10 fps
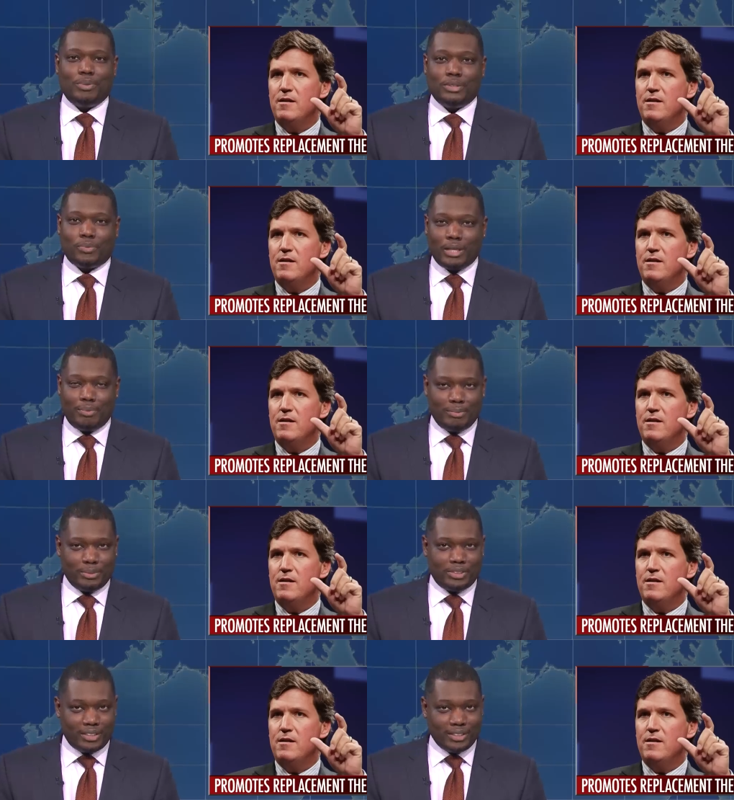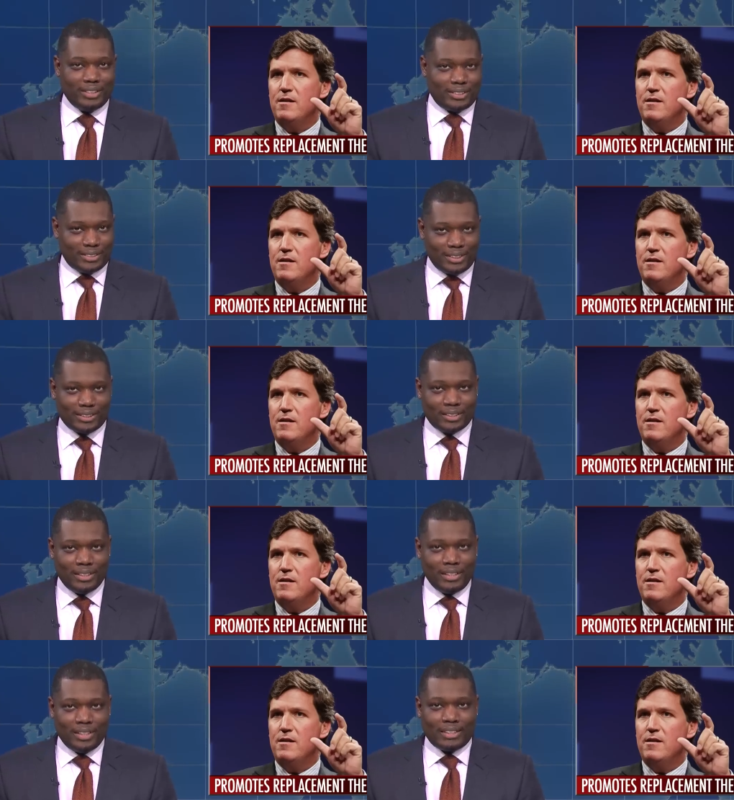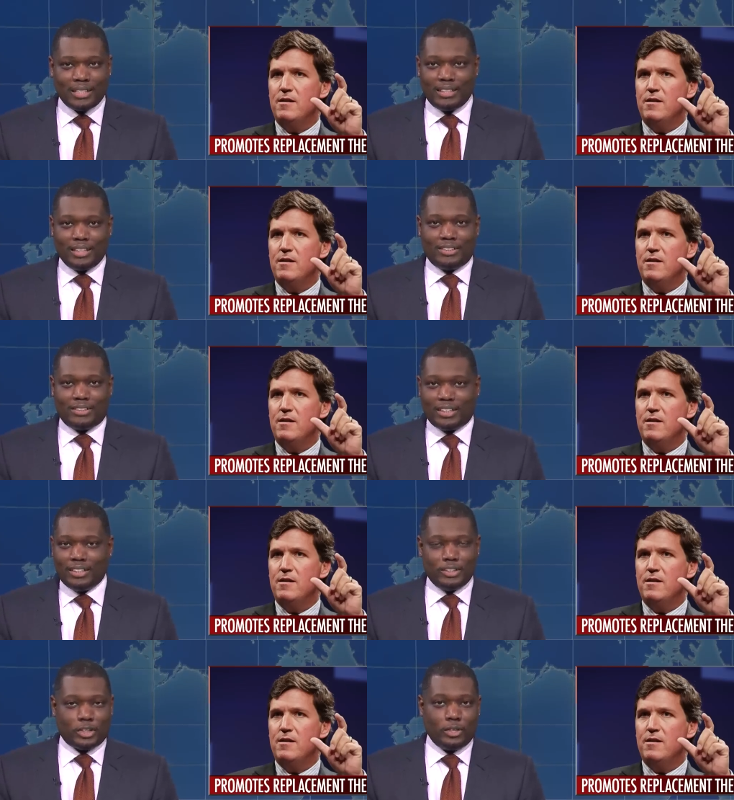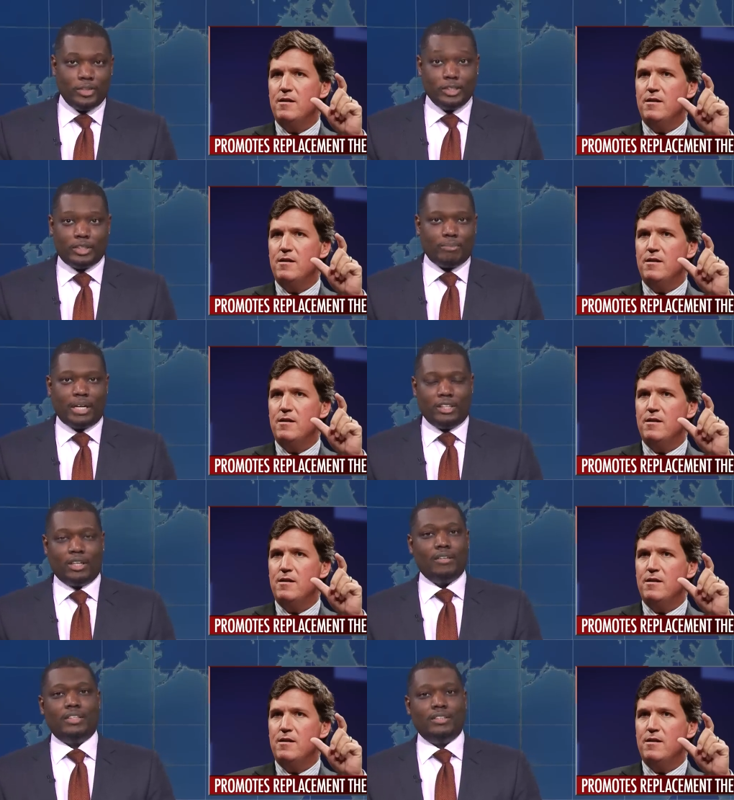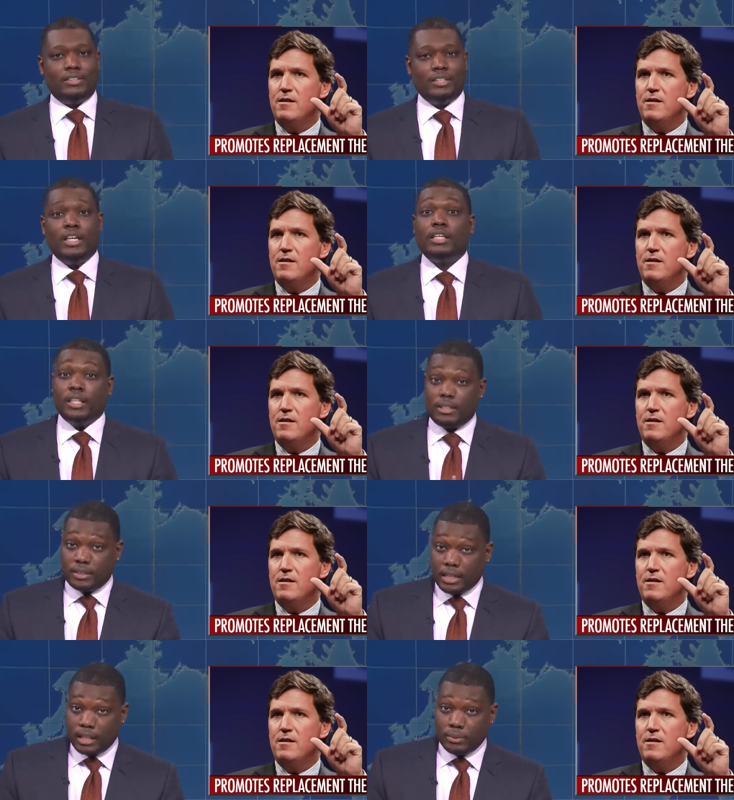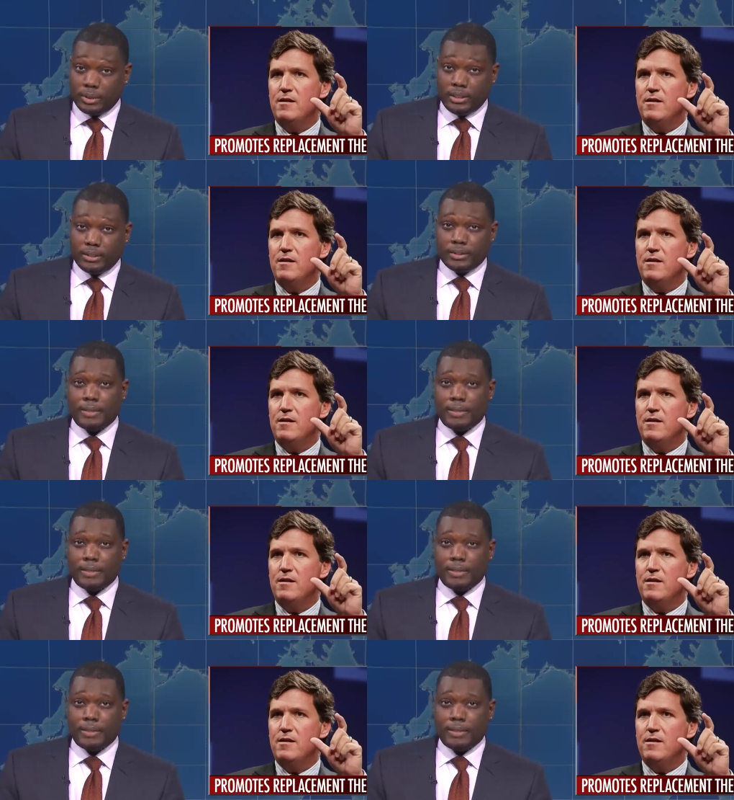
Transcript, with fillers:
Speaker 1: because white people still exist. It's not like they suddenly turn into minorities unless it's Halloween.